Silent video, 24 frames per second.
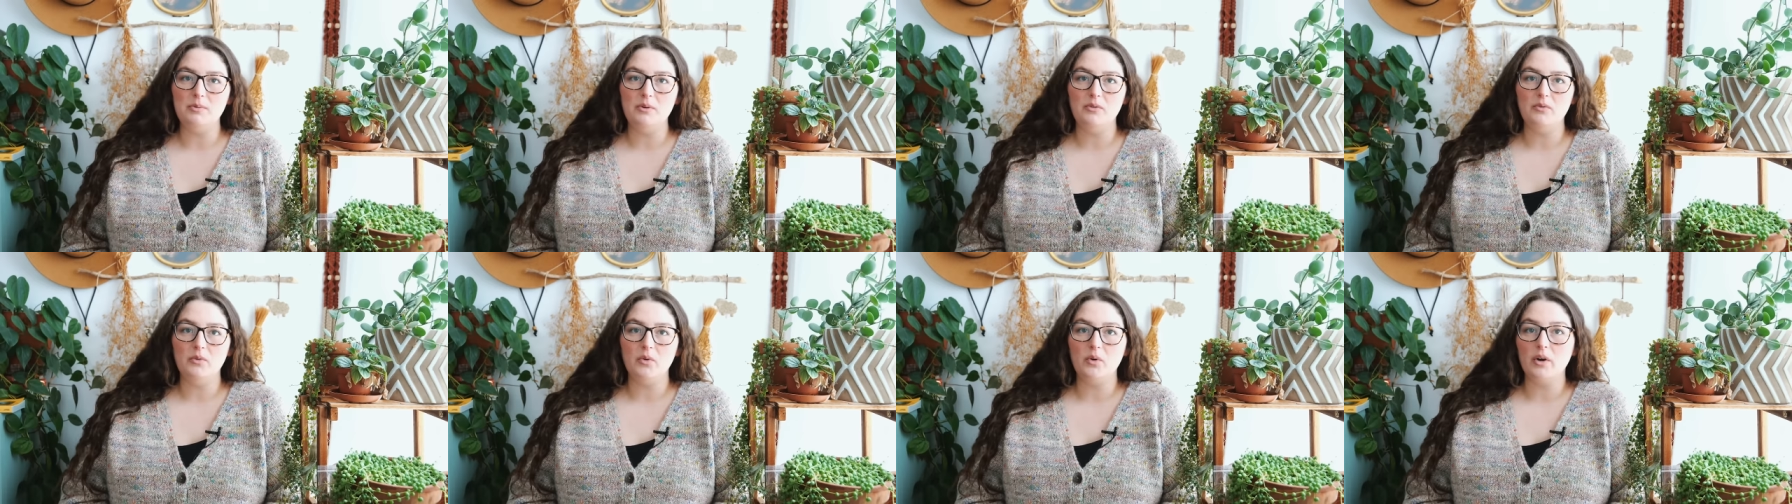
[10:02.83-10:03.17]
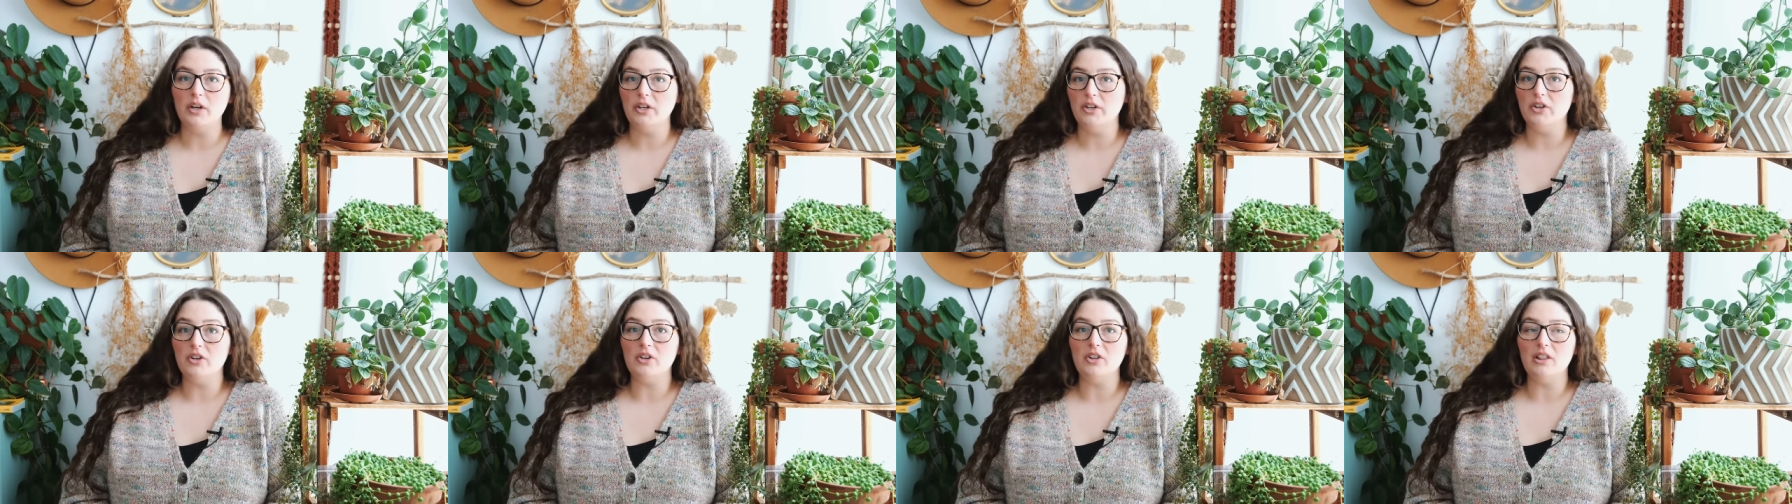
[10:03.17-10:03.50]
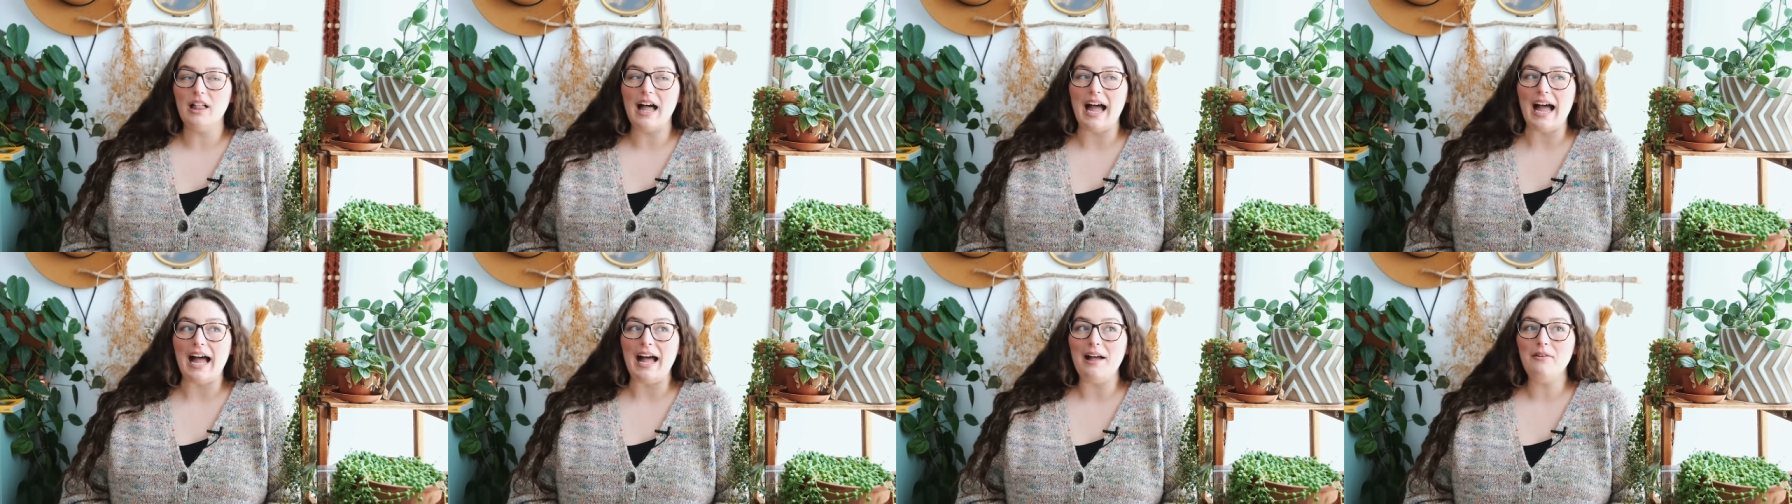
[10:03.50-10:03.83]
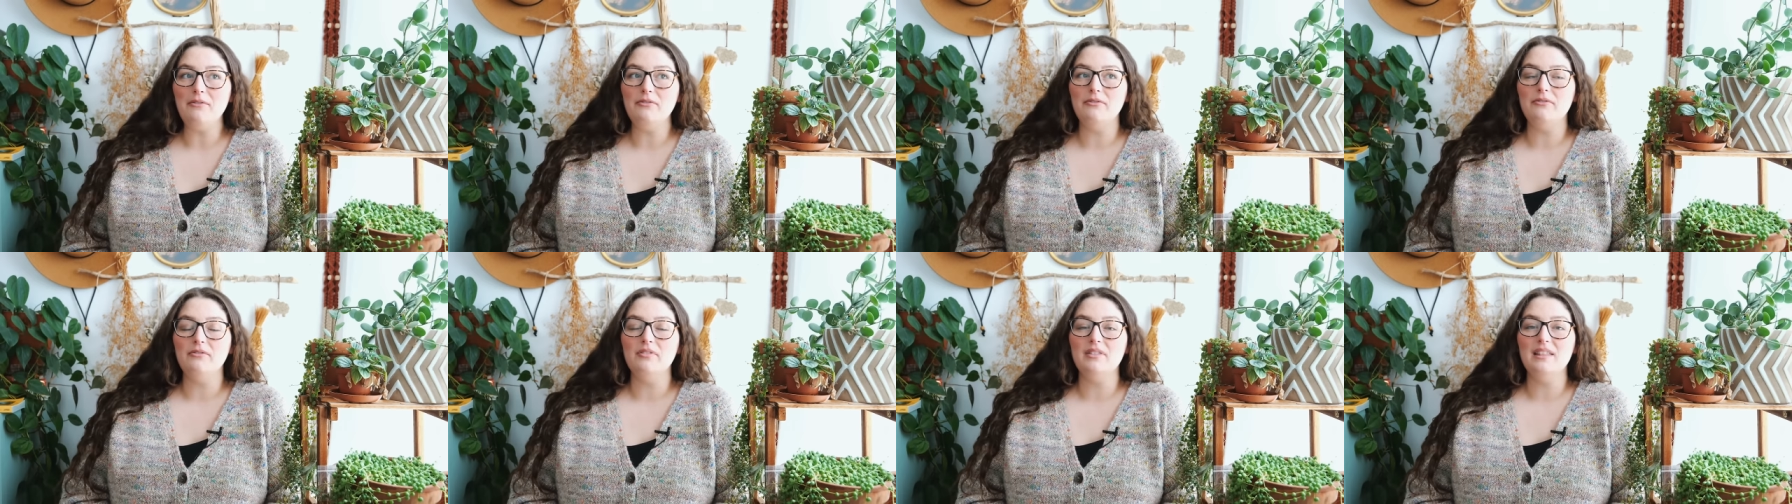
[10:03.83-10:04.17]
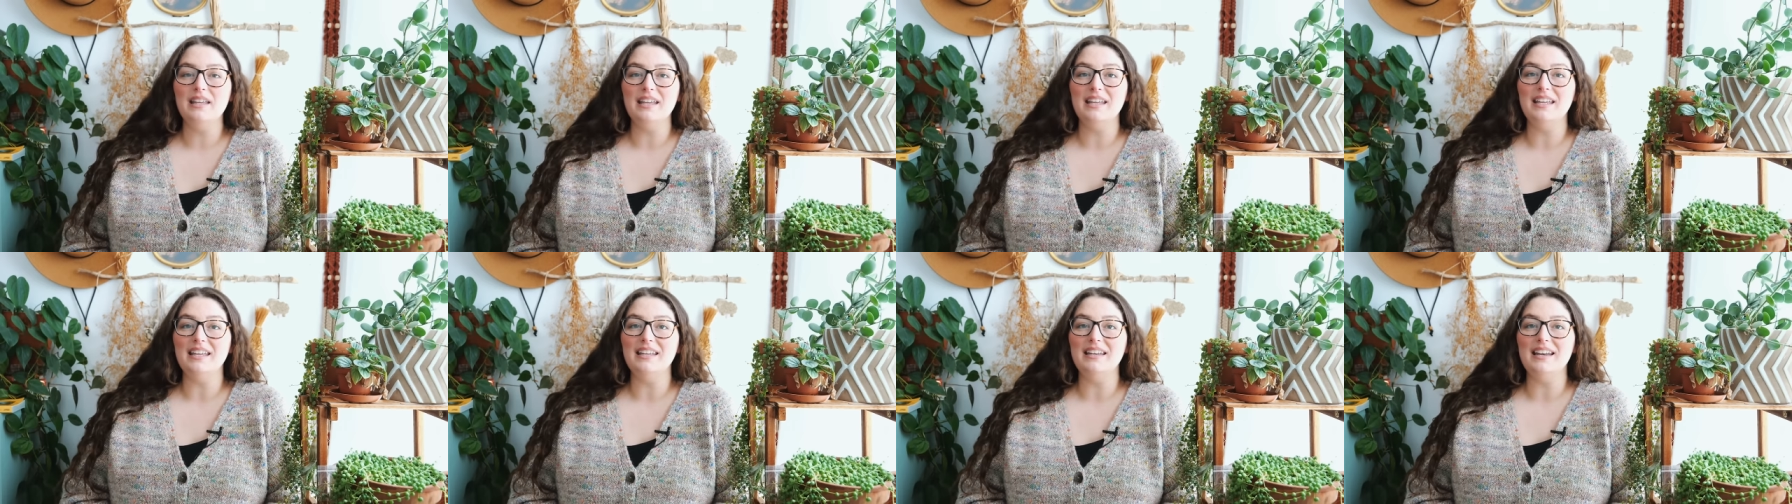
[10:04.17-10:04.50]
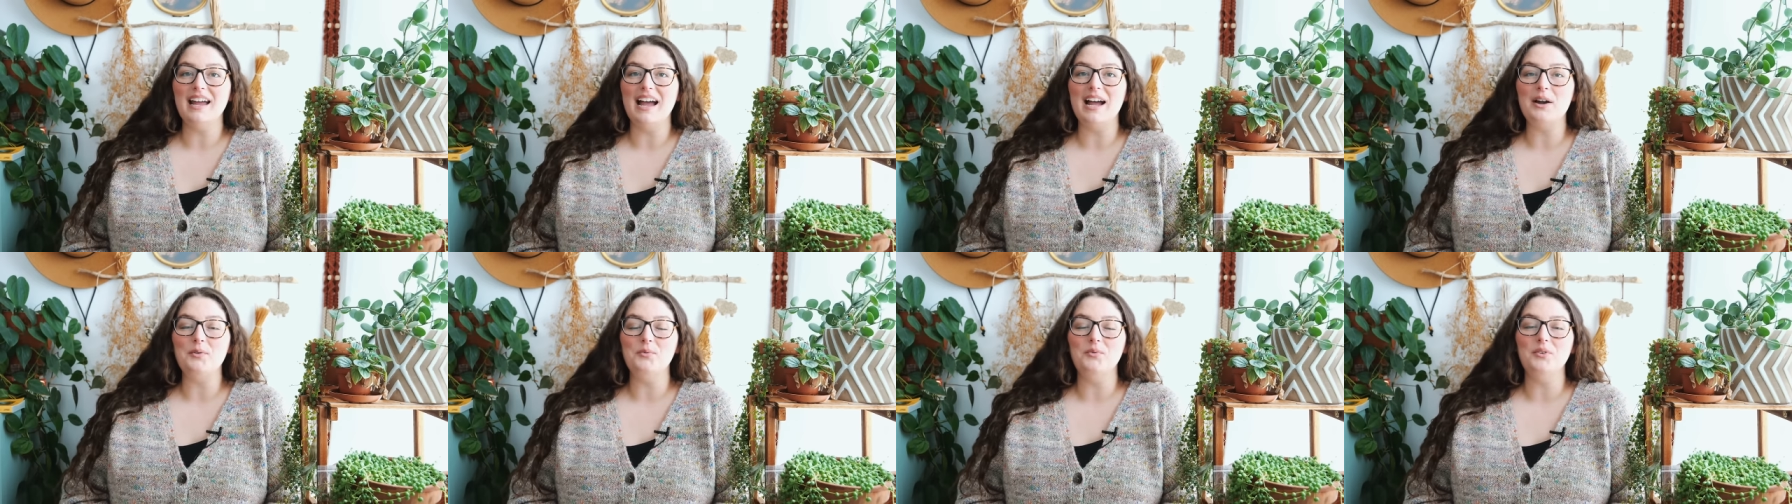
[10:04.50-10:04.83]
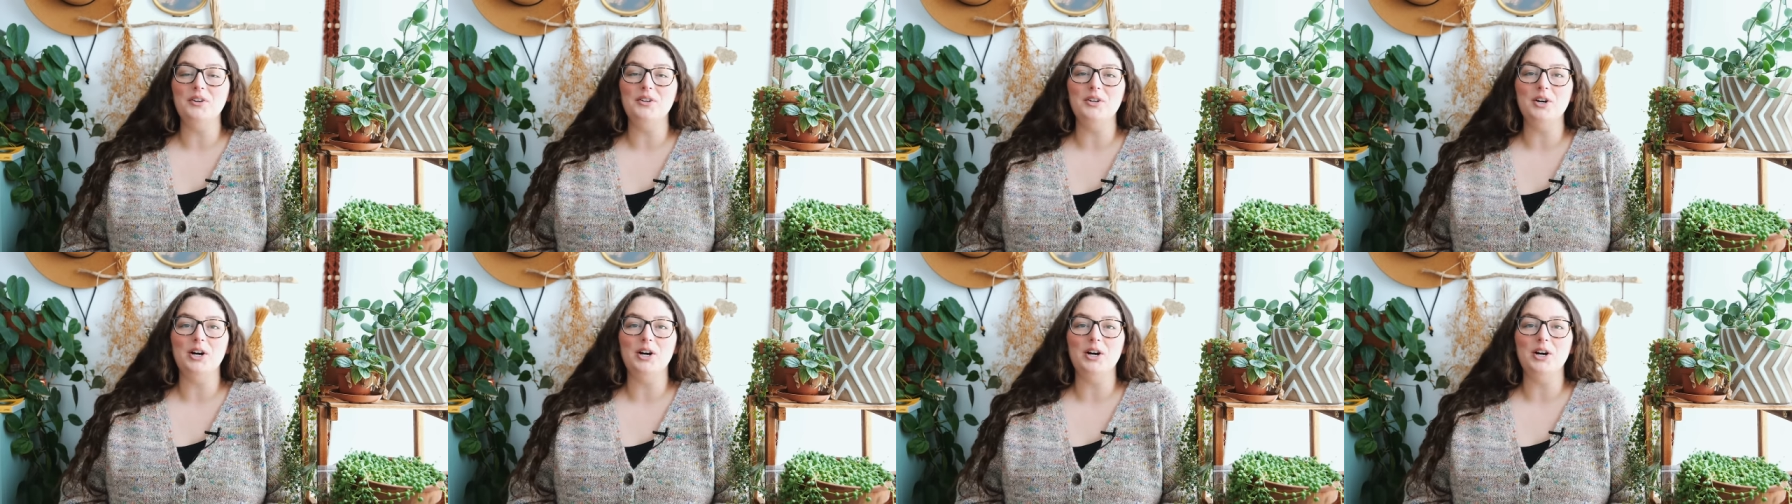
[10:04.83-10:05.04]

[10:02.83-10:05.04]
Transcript: before in your life, then I would